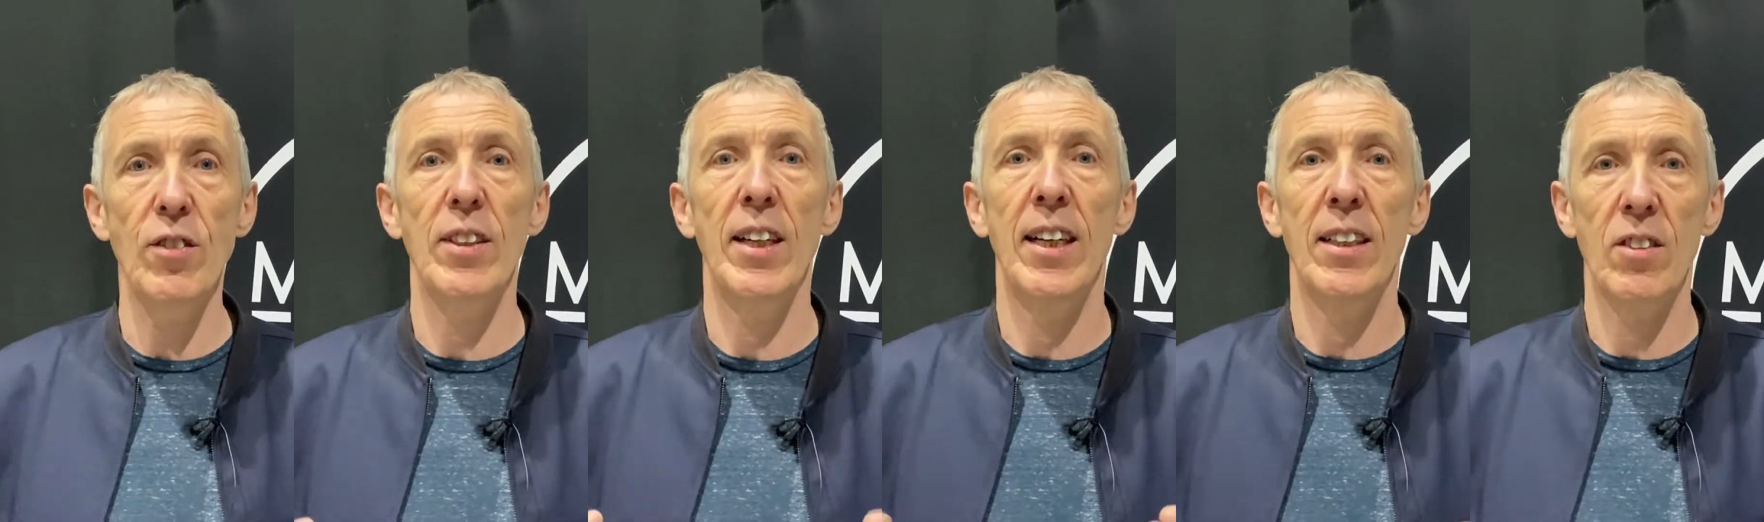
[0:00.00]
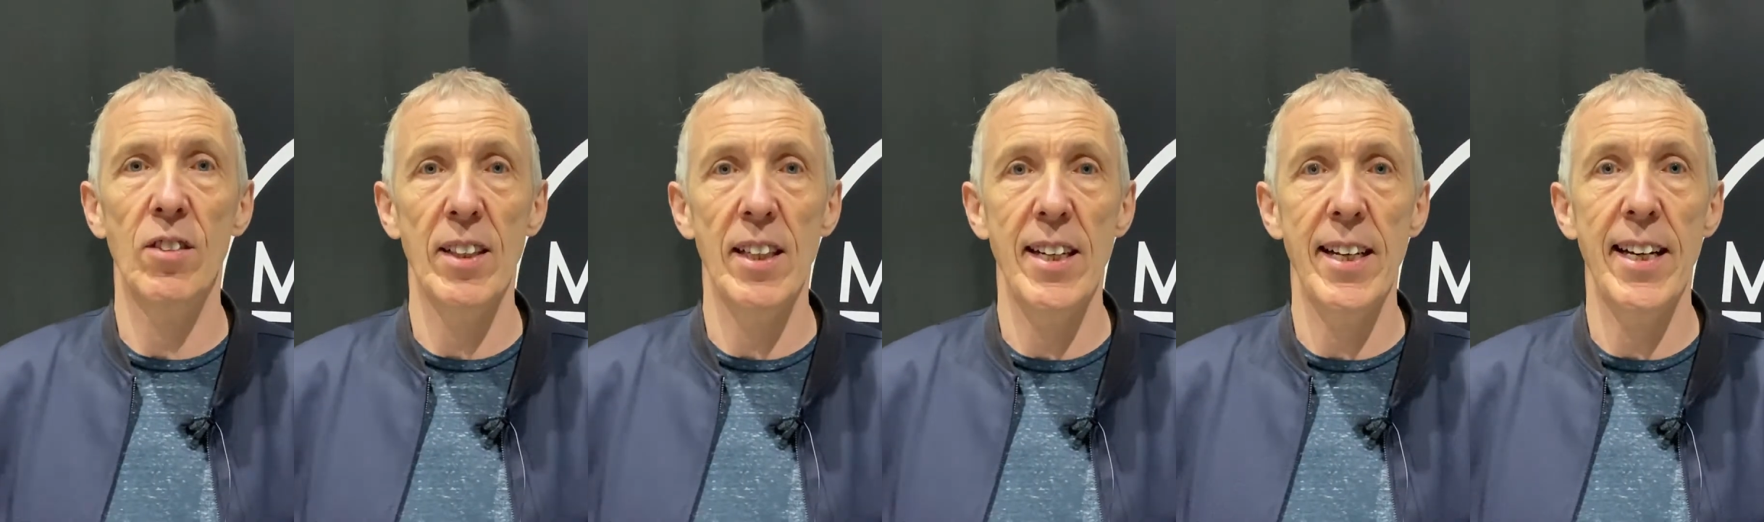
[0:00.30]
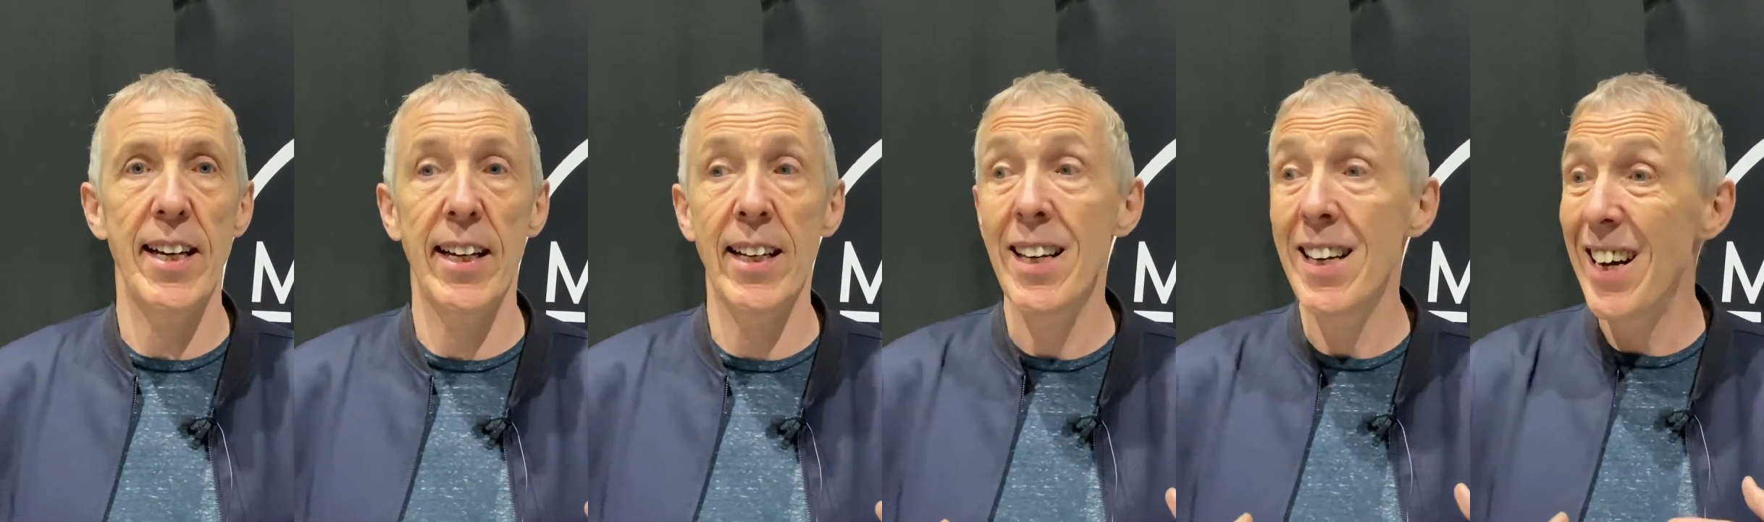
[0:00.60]
and
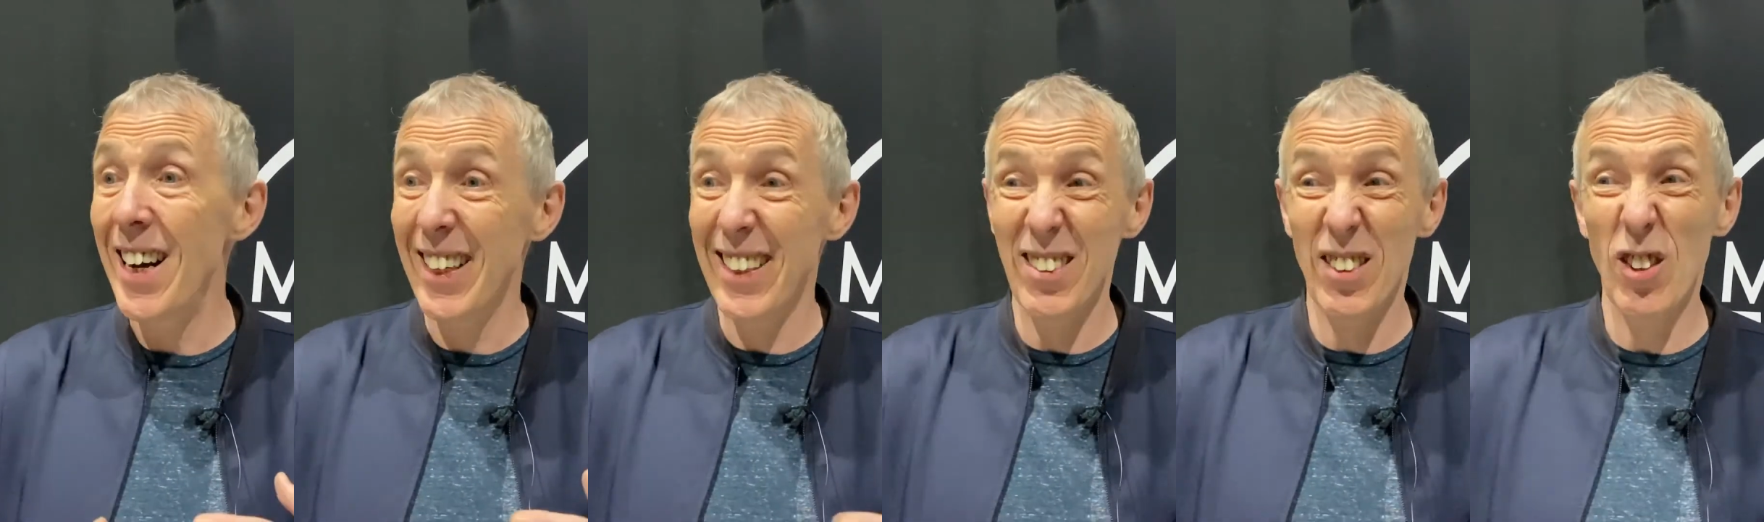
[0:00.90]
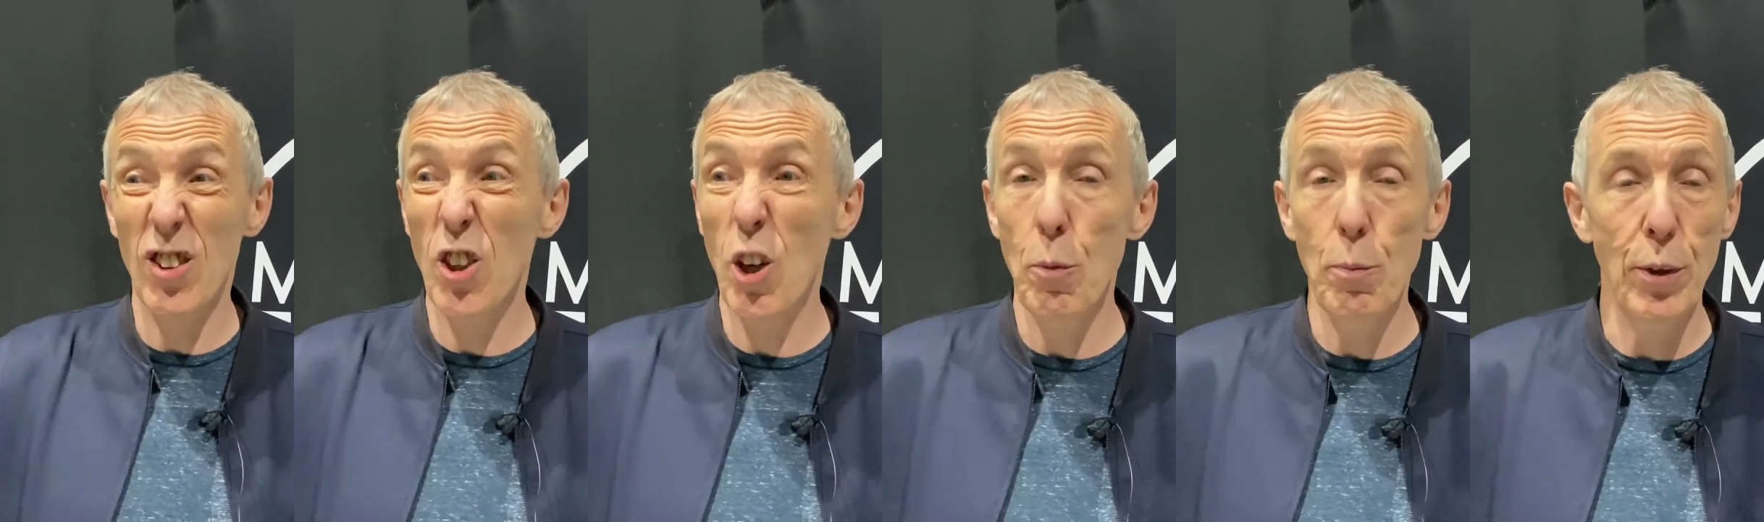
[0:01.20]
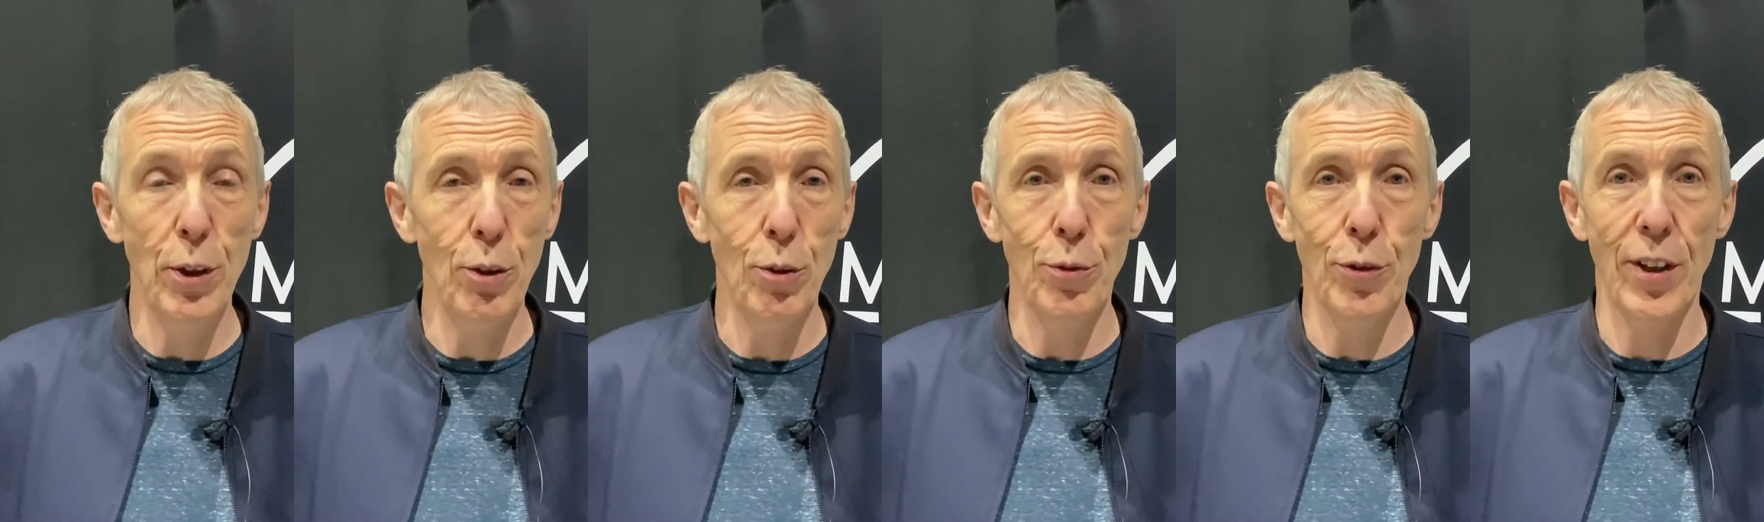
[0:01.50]
anxiety. And it's a
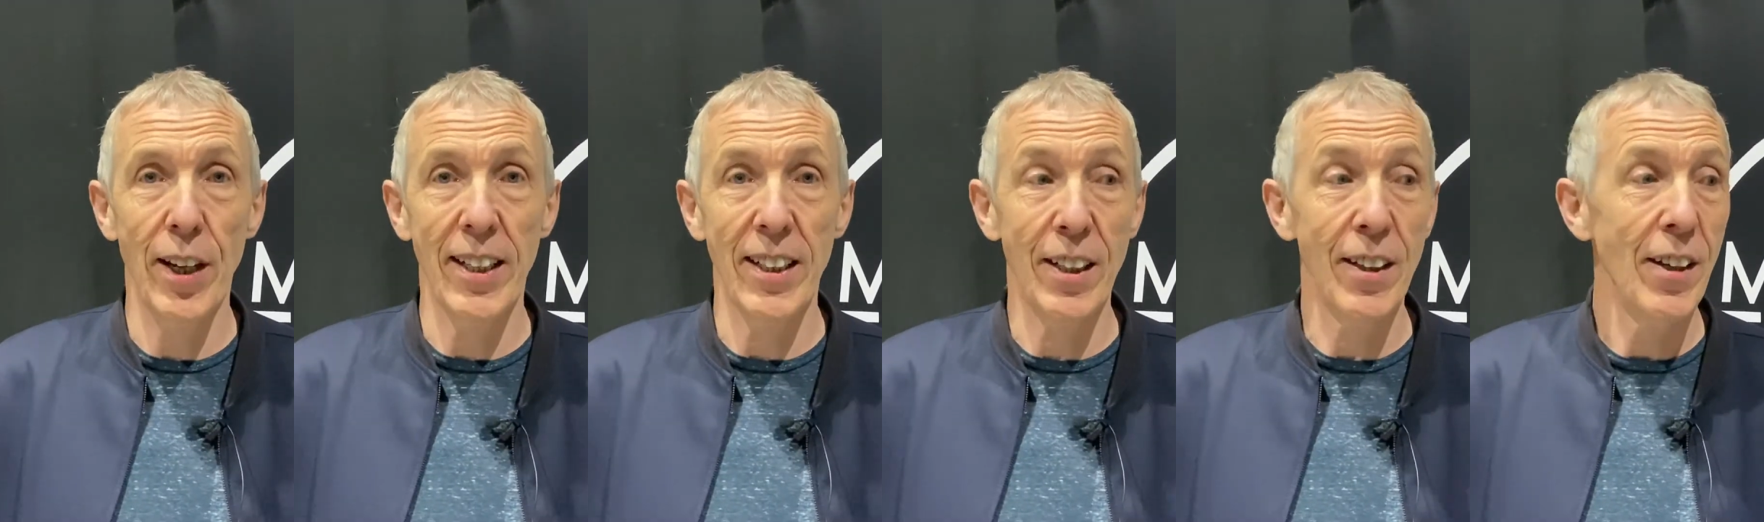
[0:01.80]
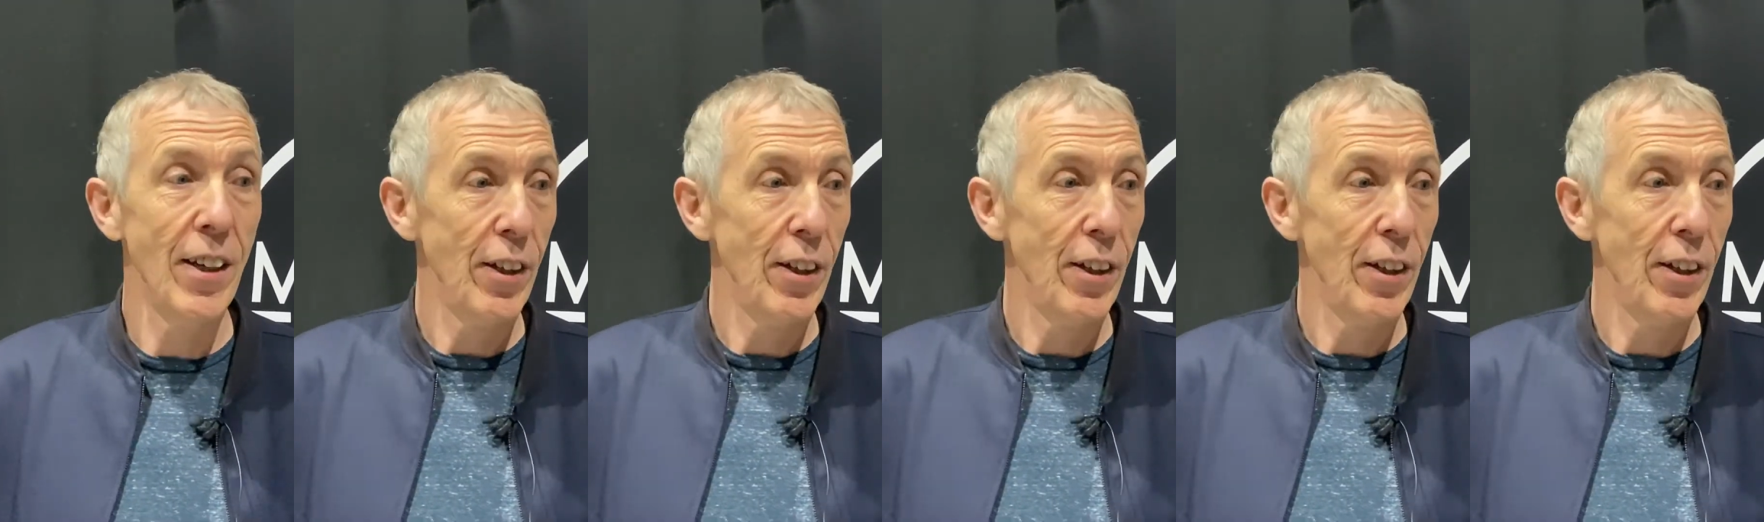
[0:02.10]
communal thing.